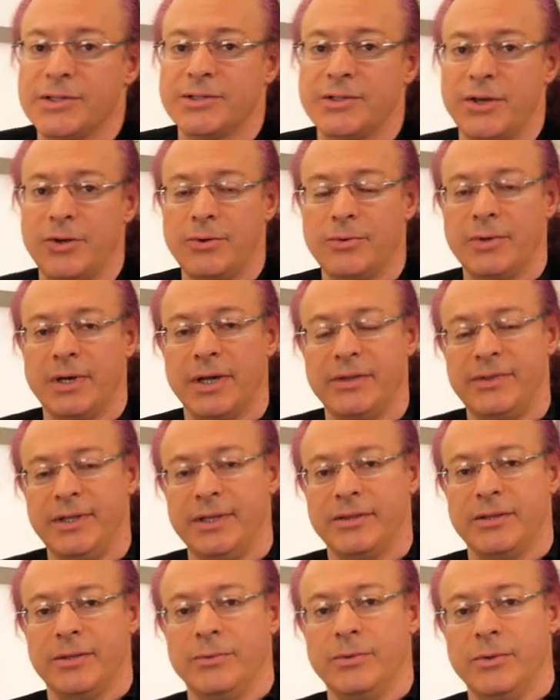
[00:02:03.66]
So I
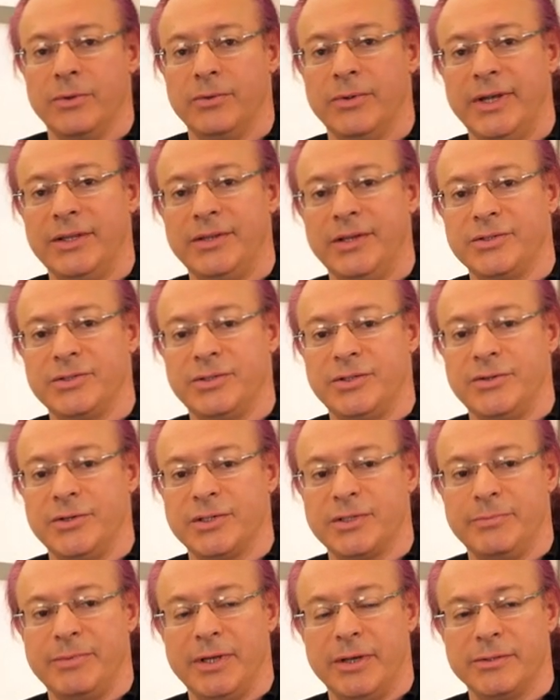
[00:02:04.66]
think the great thing to do
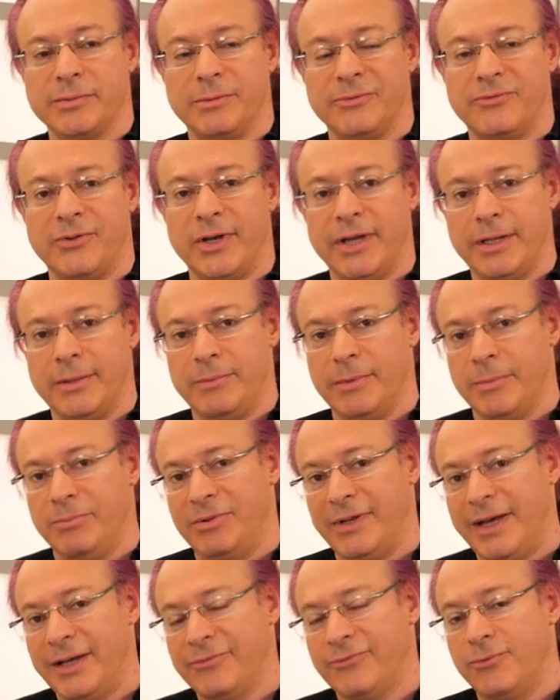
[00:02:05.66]
is to be able to provide a
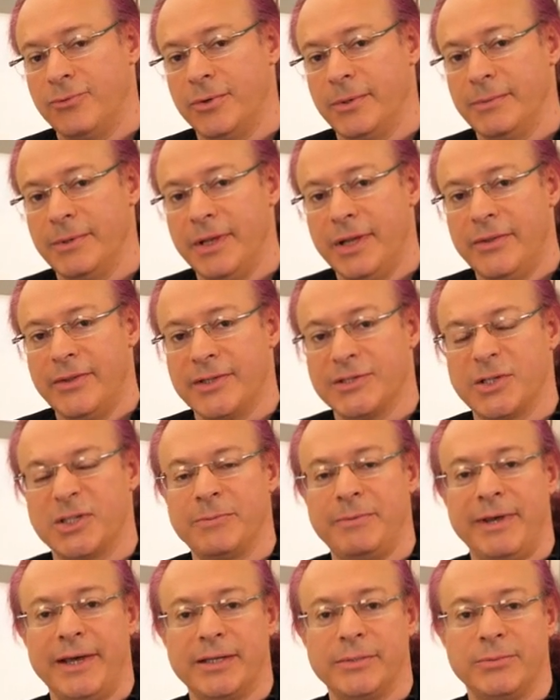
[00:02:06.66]
platform that's
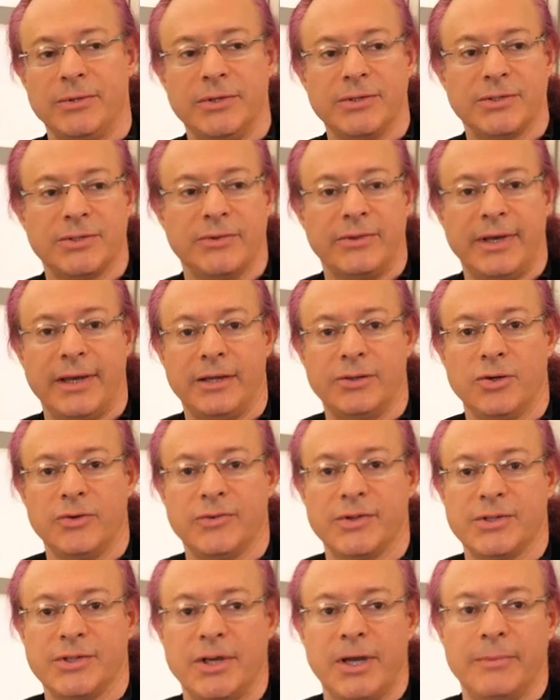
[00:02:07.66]
expandable, so that
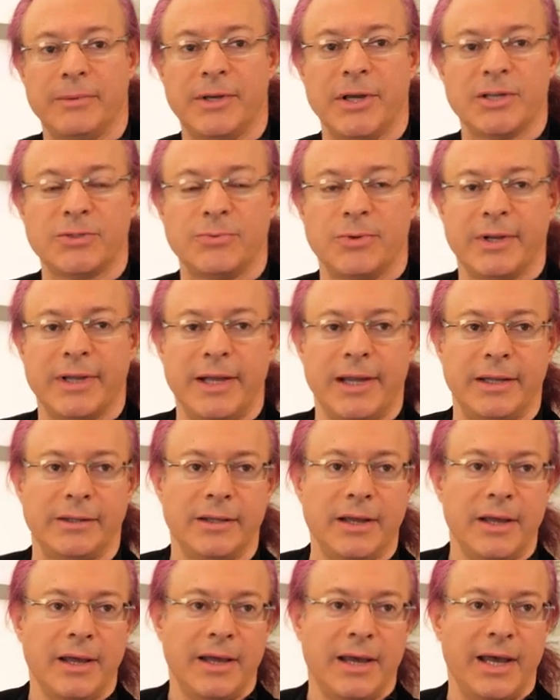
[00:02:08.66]
over time a customer
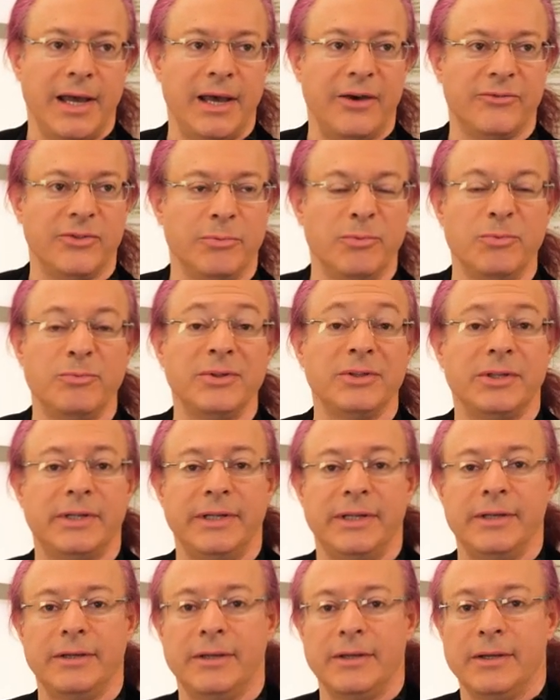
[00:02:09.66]
can have the
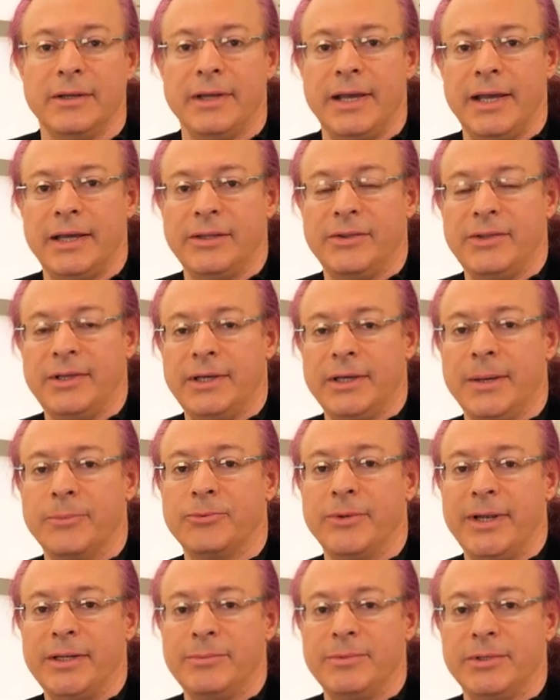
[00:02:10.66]
mobility and the
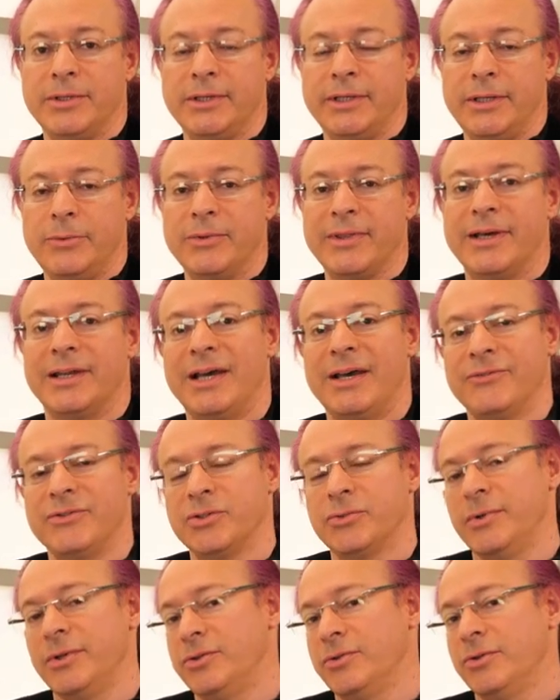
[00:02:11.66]
upgradability without
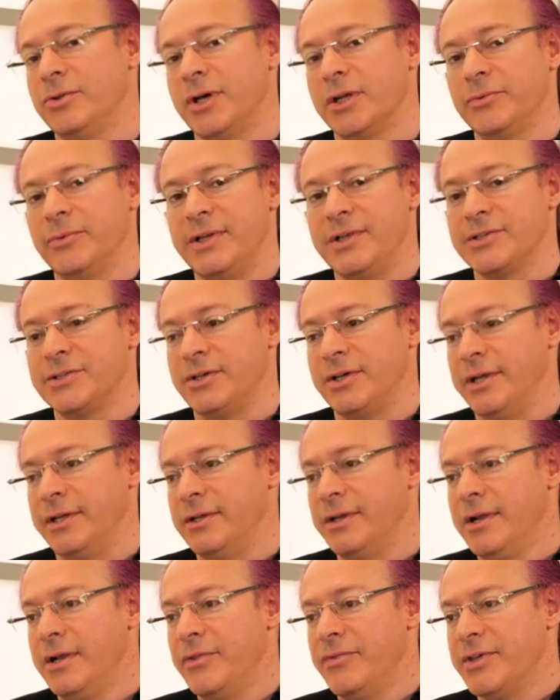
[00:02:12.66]
having to redo a lot of
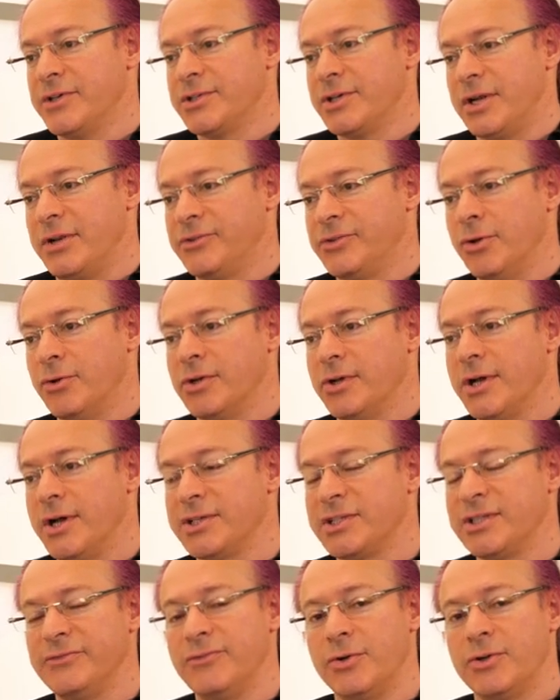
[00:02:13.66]
redesign. This kind of total
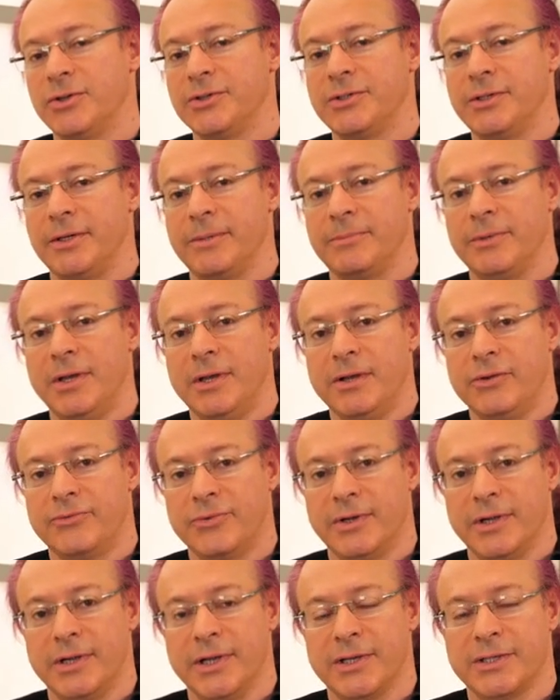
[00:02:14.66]
cost of ownership
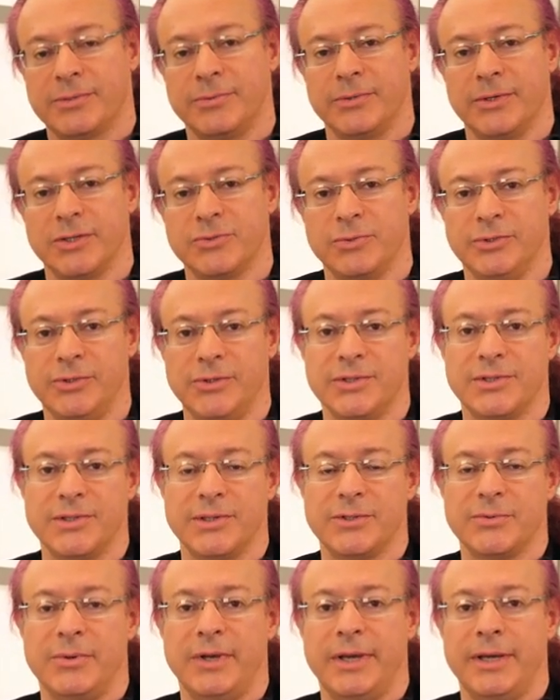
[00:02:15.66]
for a customer is reduced
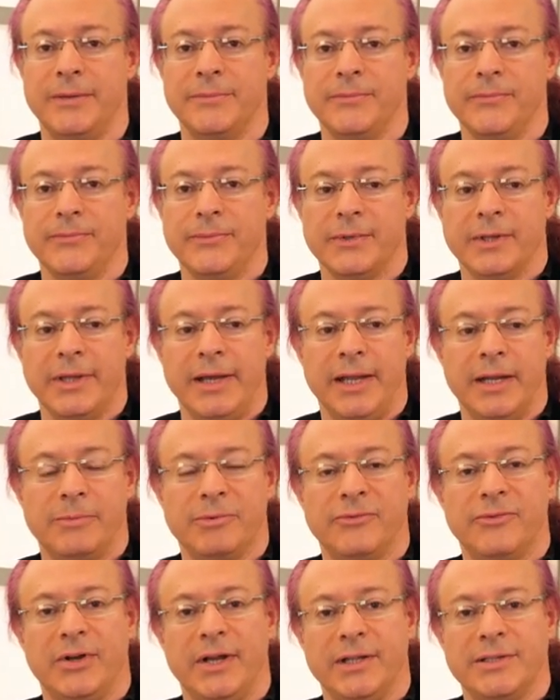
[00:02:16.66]
this way, and
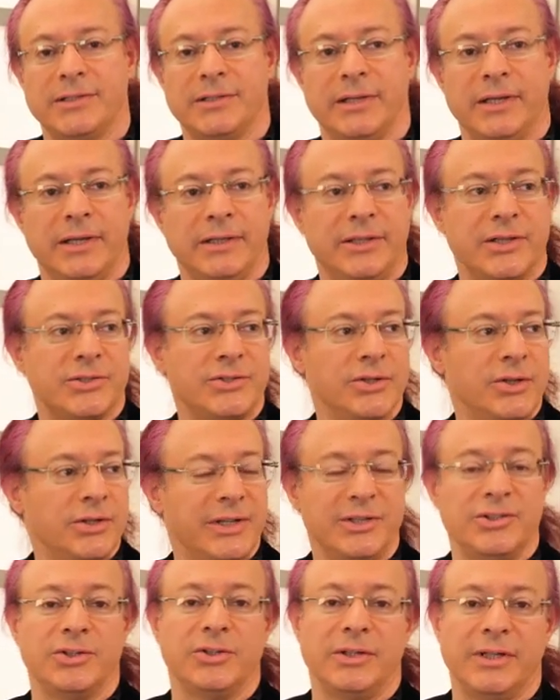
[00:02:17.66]
it provides
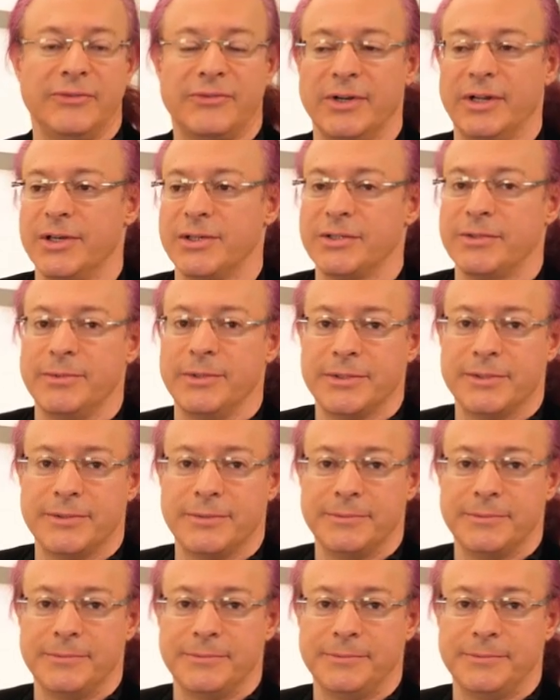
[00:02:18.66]
additional agility for
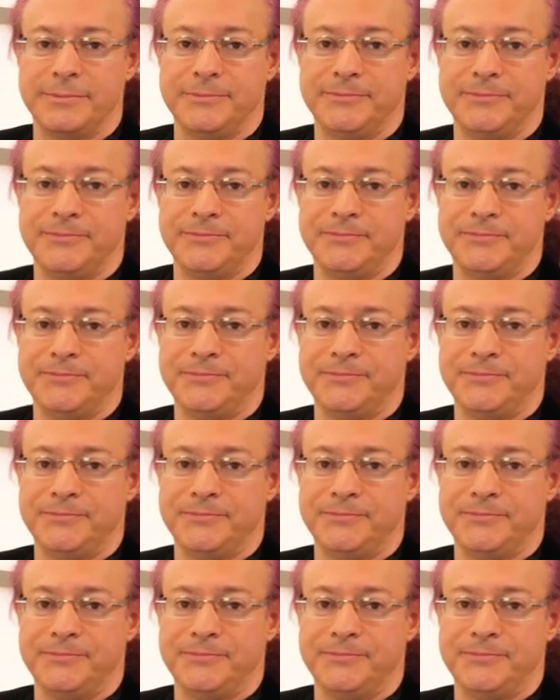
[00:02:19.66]
customers.